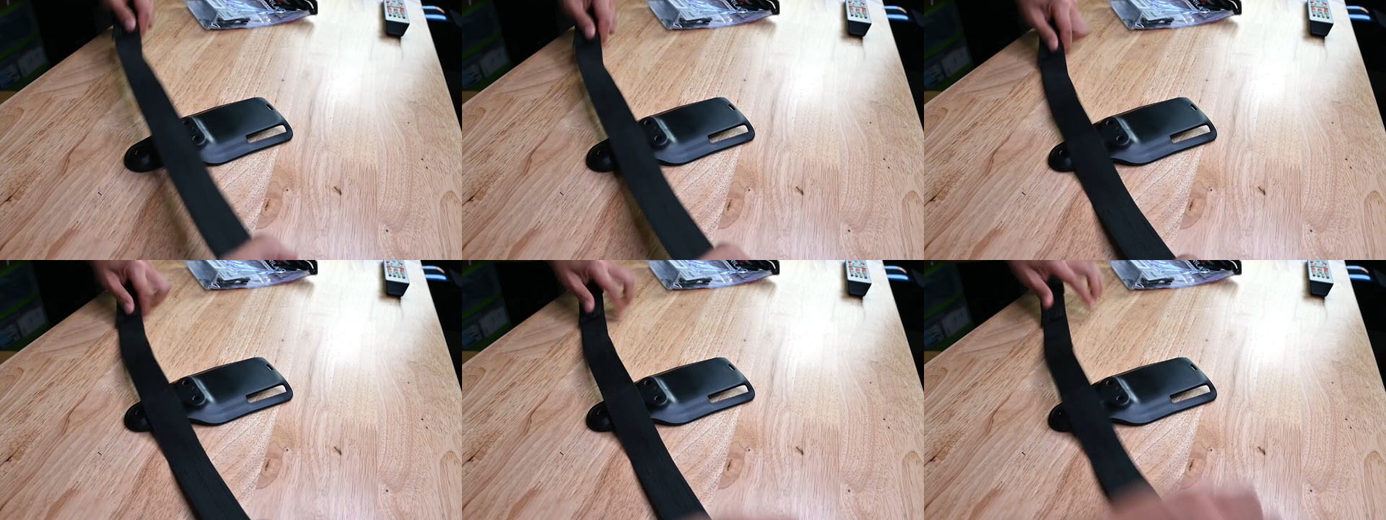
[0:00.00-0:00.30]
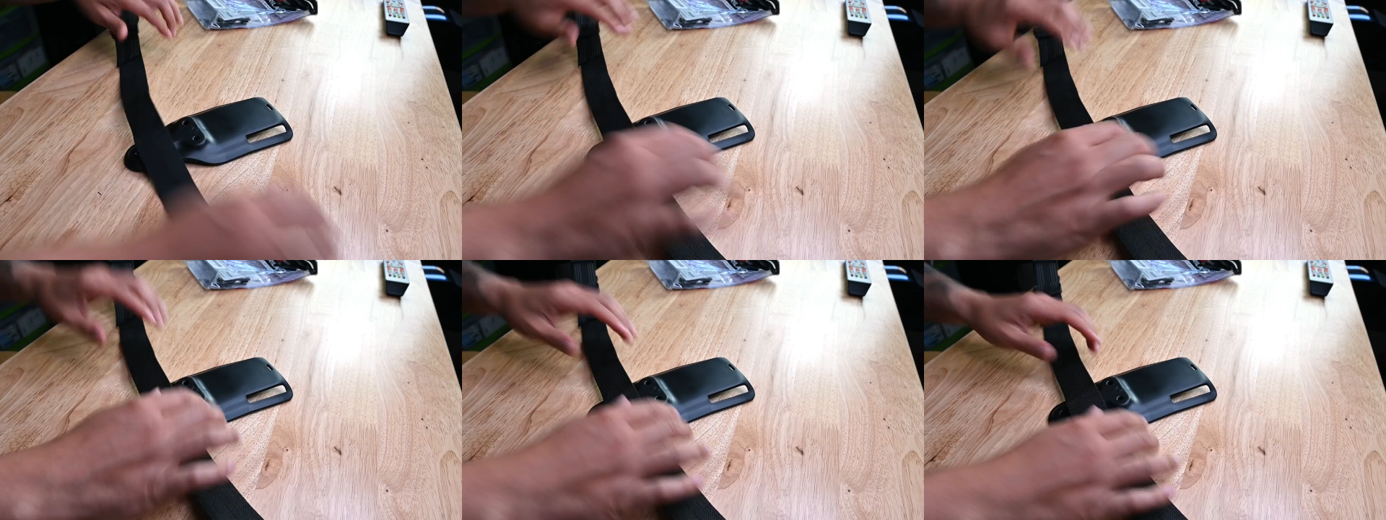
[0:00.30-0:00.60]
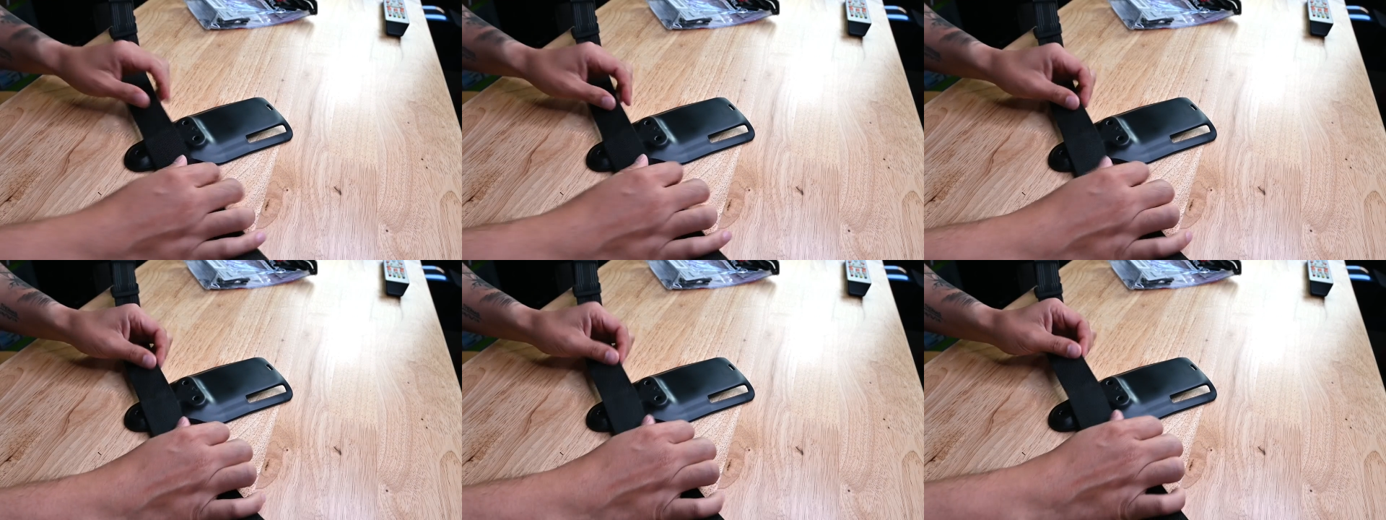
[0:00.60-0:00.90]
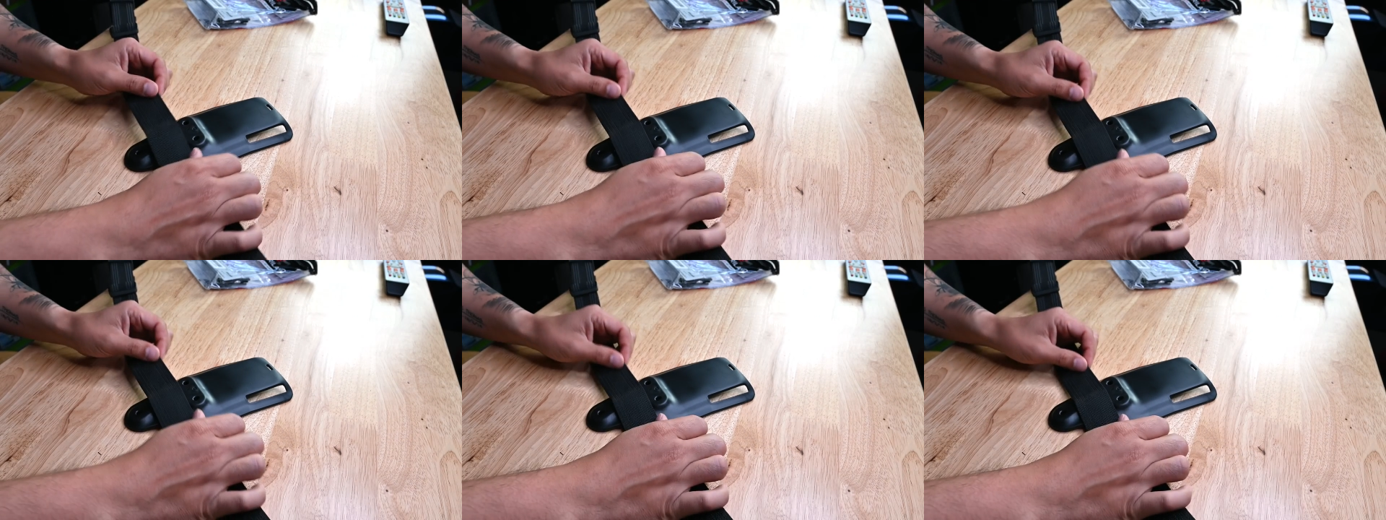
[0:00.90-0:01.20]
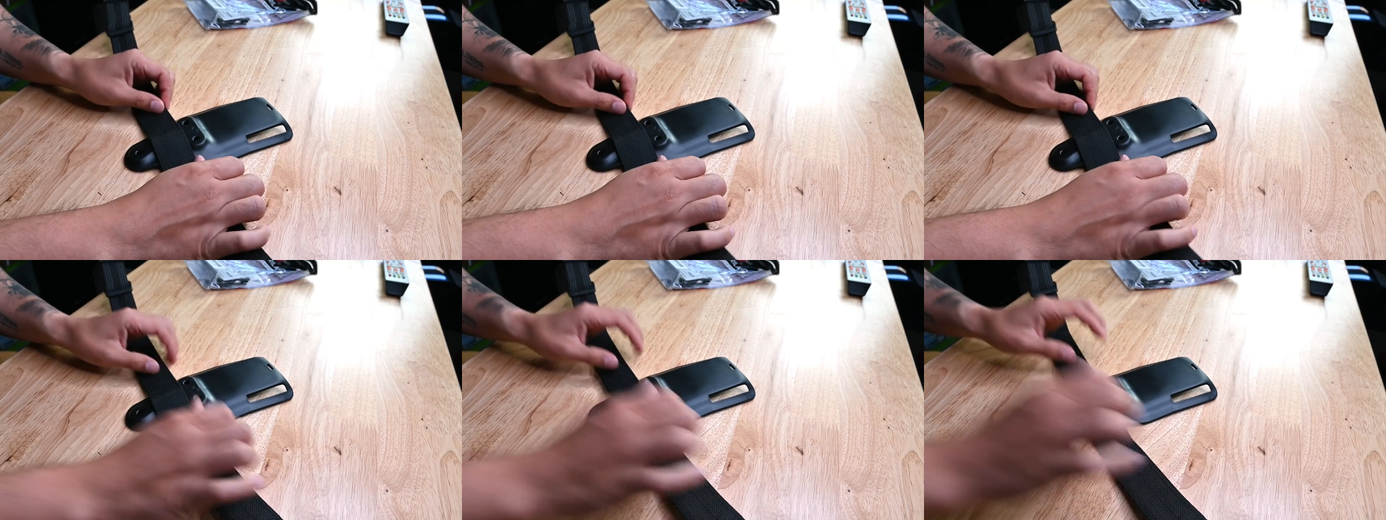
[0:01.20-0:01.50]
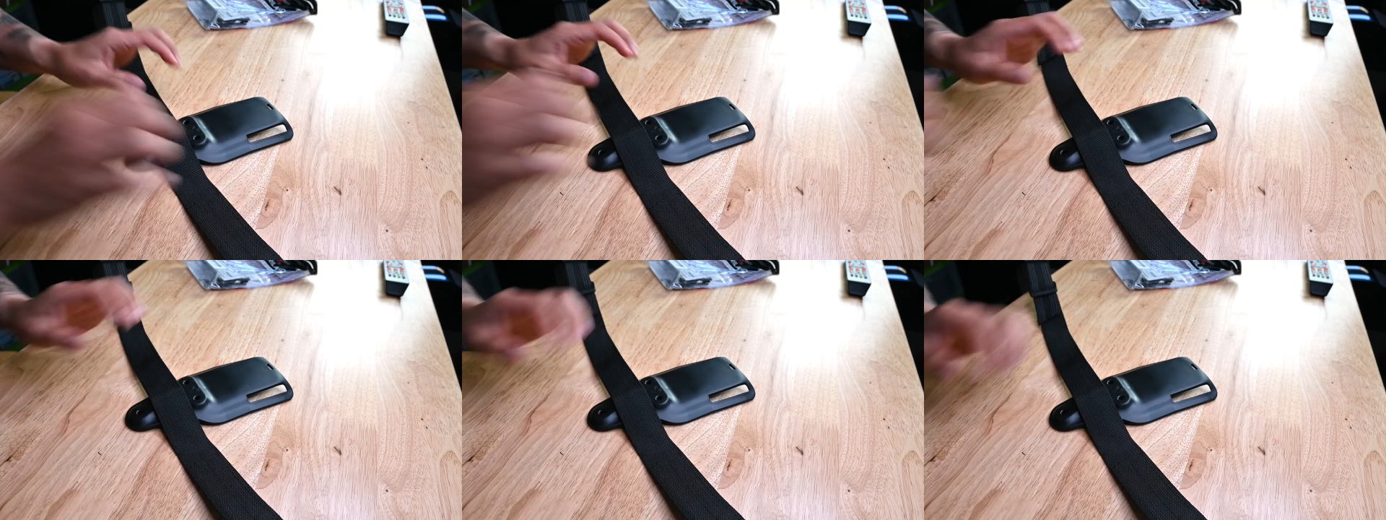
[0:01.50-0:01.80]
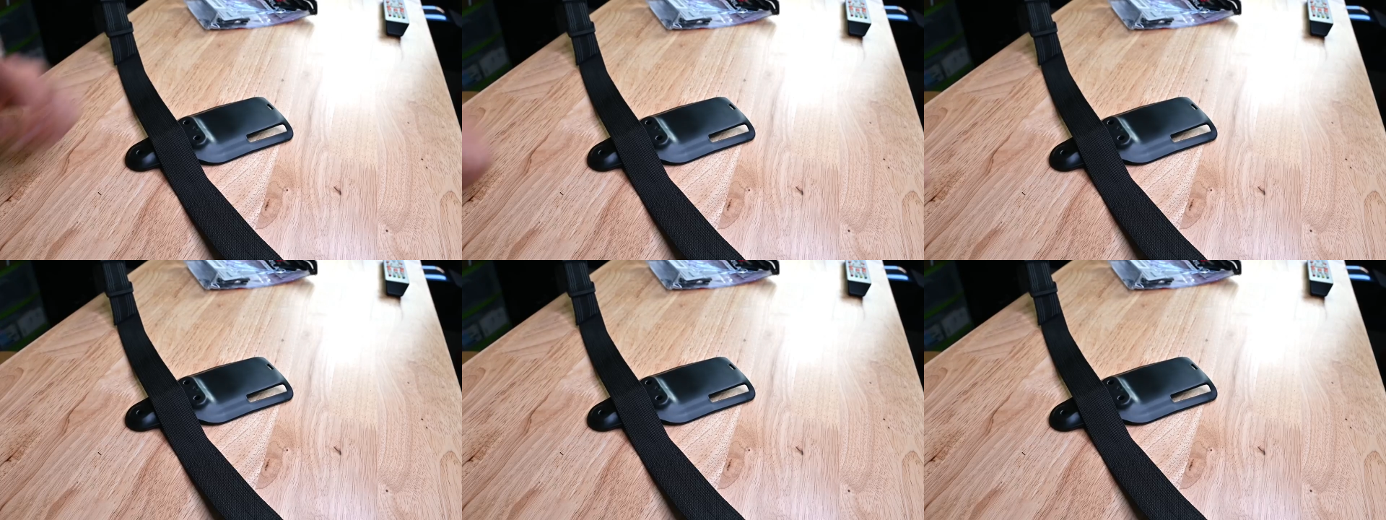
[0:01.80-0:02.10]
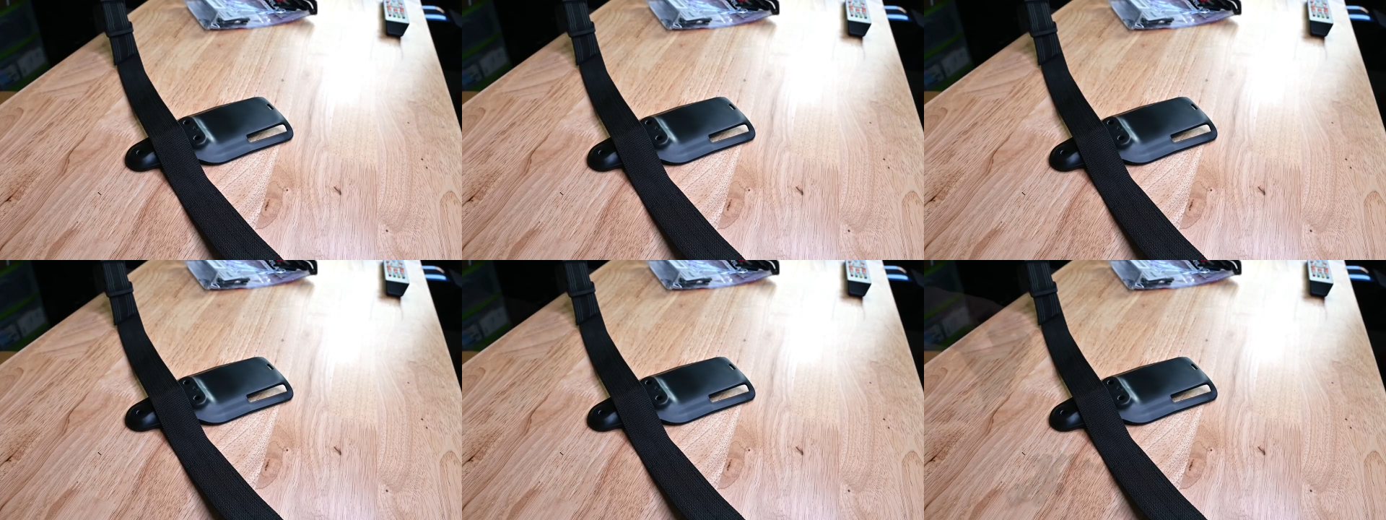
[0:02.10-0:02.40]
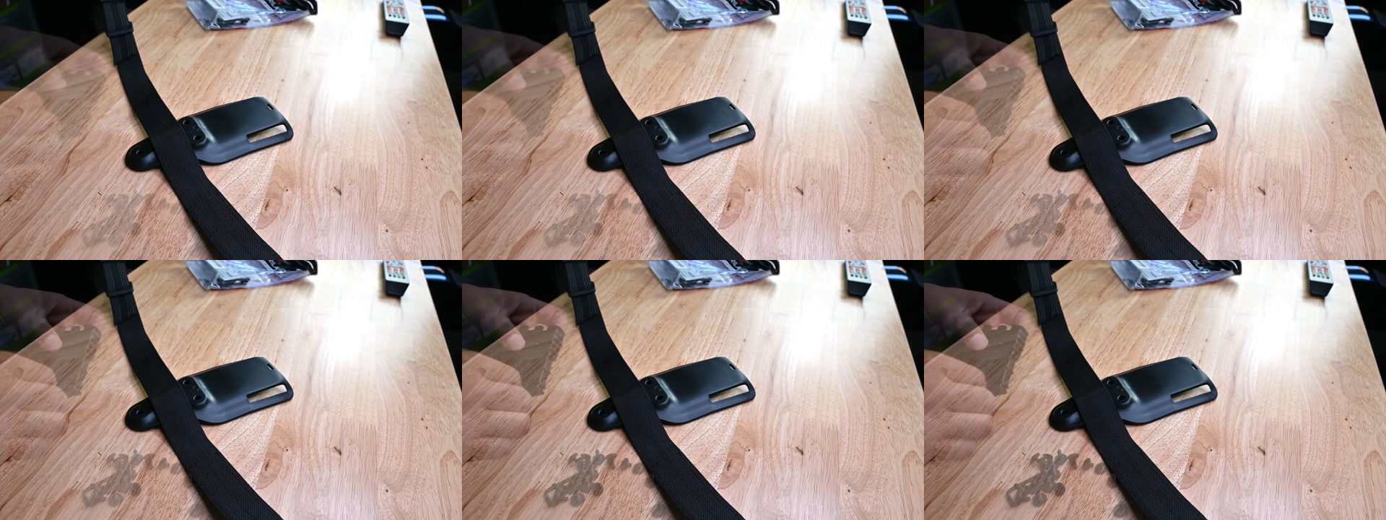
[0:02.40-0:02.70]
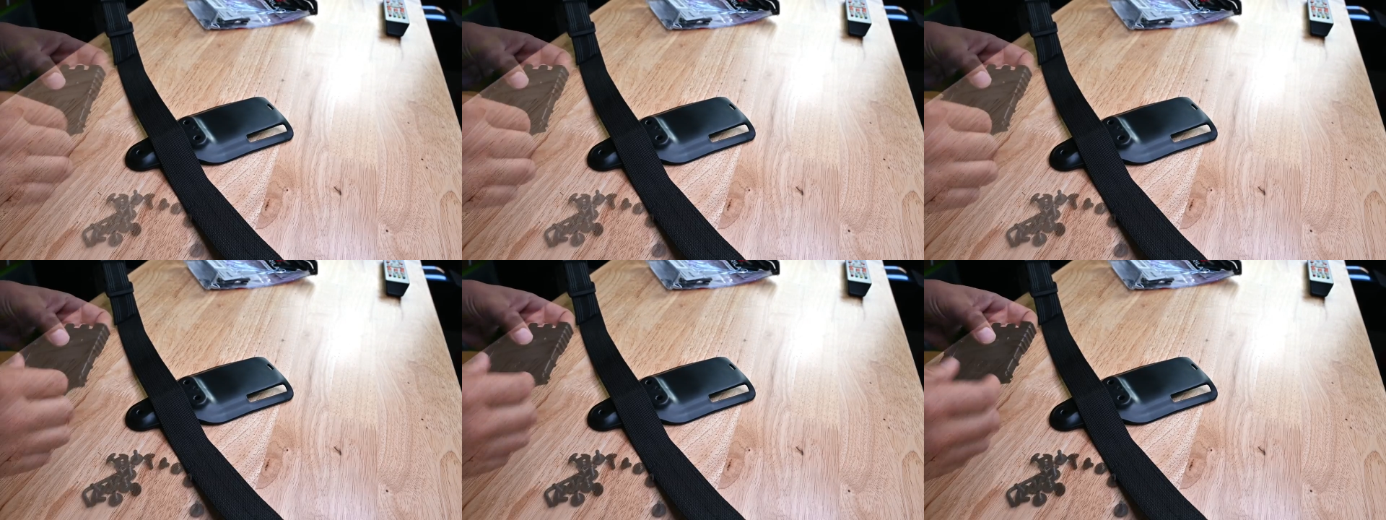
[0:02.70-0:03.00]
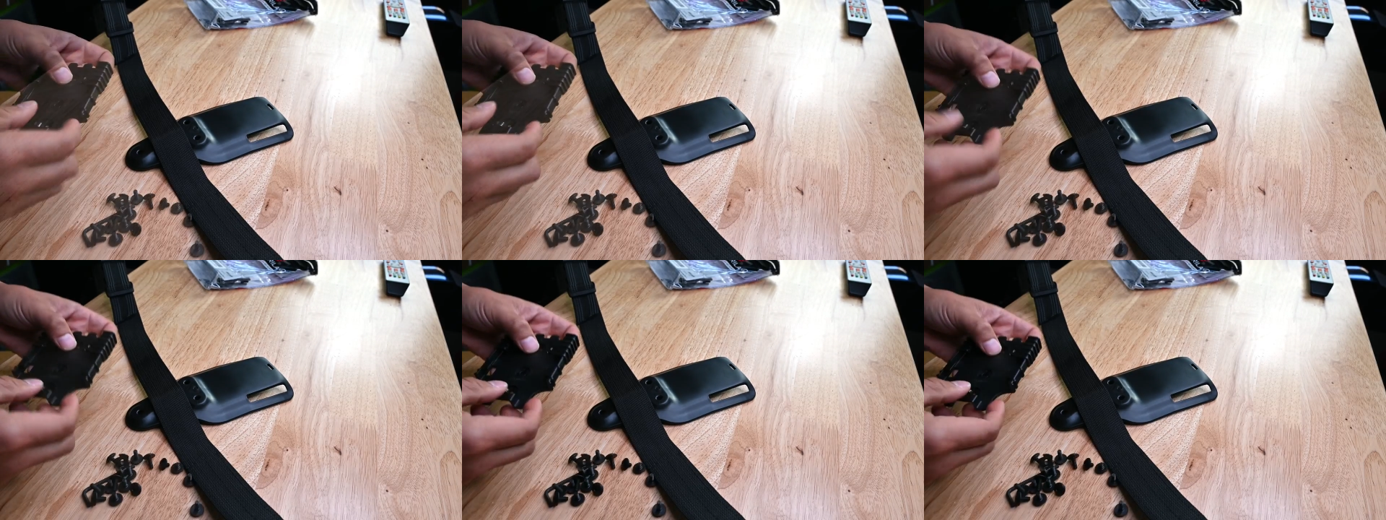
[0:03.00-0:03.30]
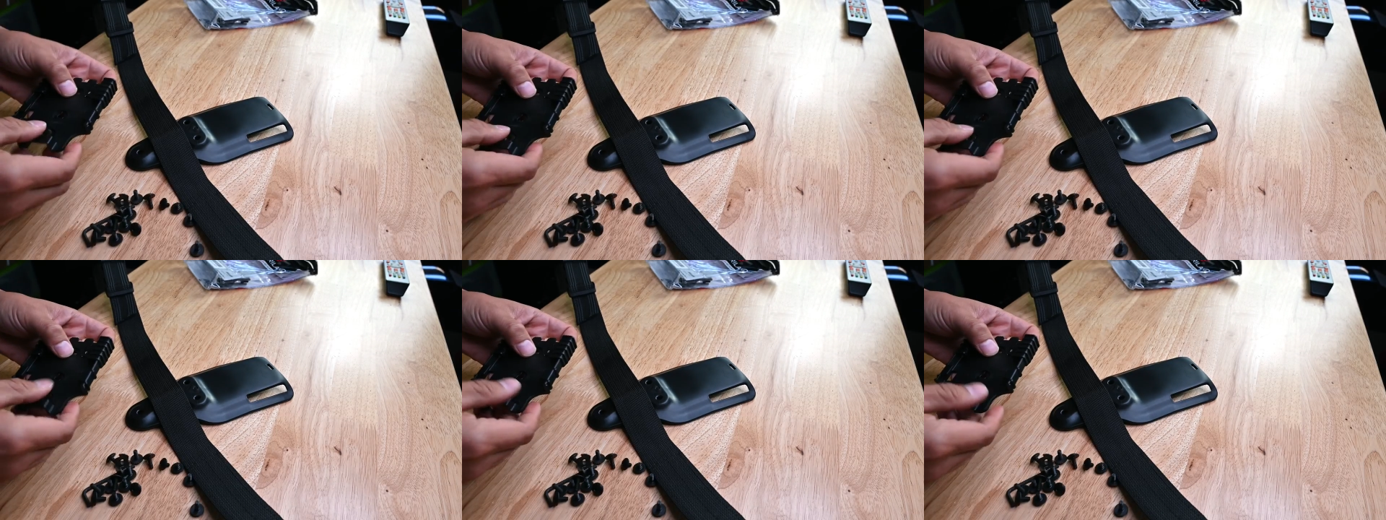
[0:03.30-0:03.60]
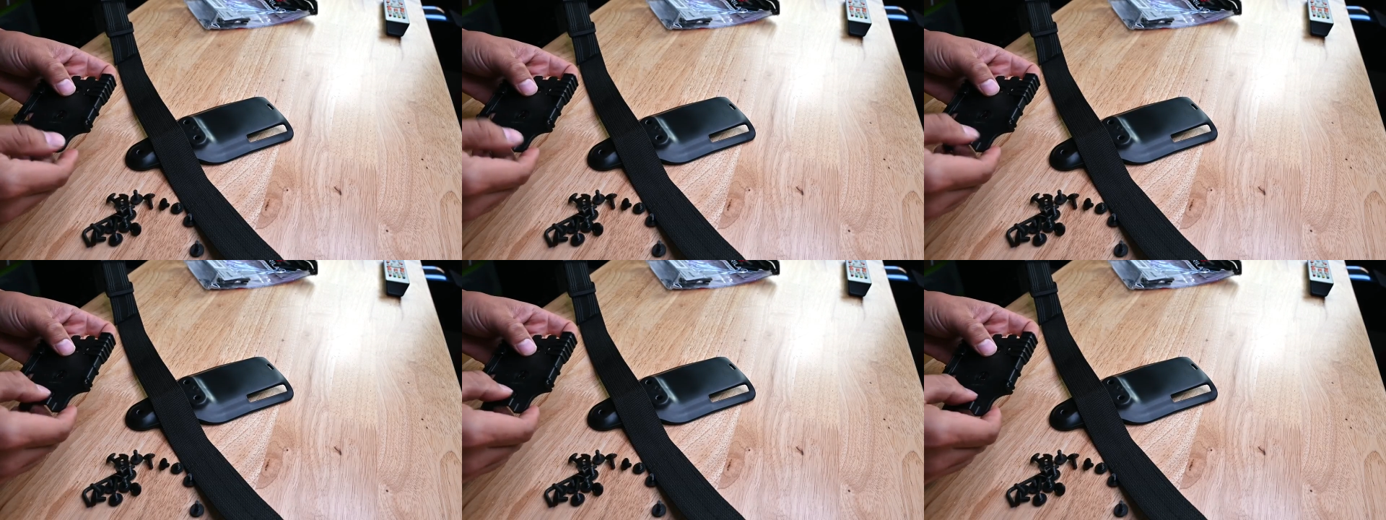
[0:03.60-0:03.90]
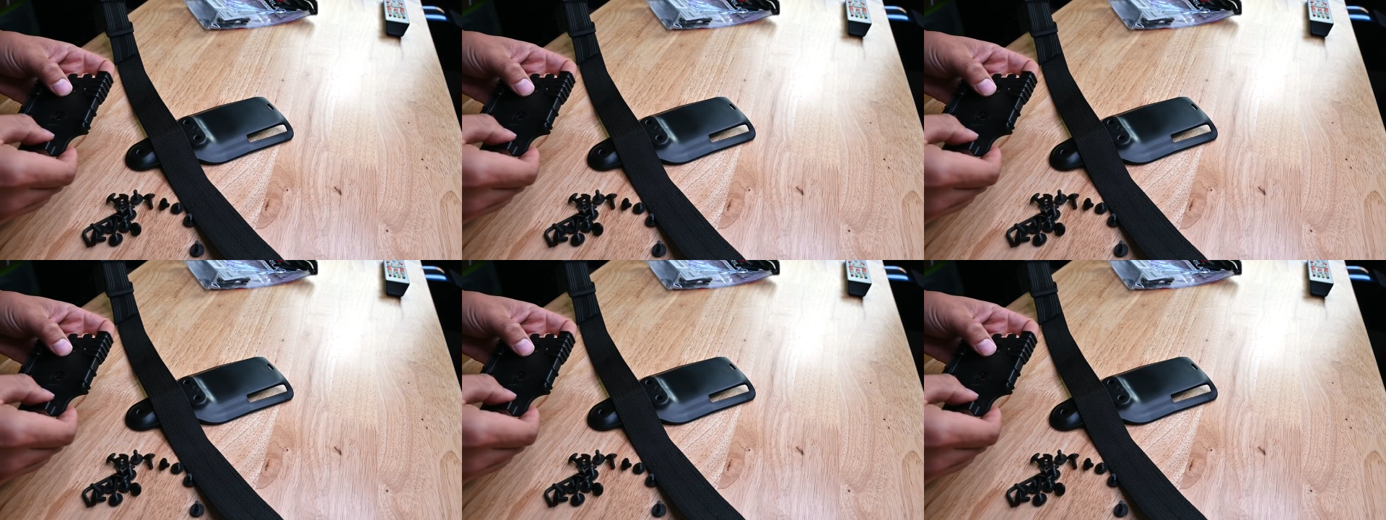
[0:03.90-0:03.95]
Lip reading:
(no speaker visible)